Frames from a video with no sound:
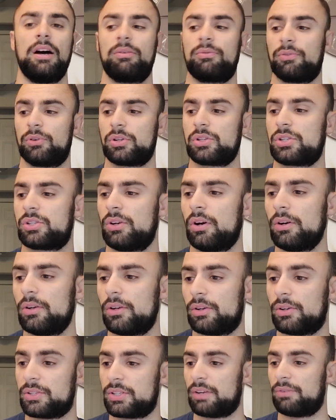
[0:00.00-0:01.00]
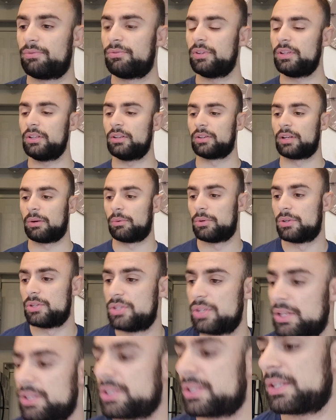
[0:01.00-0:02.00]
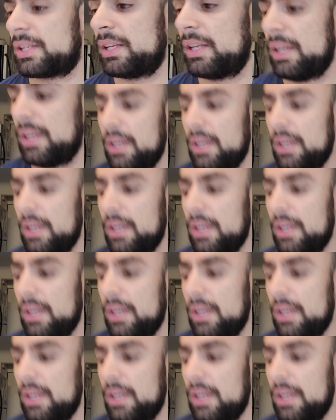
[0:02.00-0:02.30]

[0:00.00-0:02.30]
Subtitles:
for starters, I figured I would just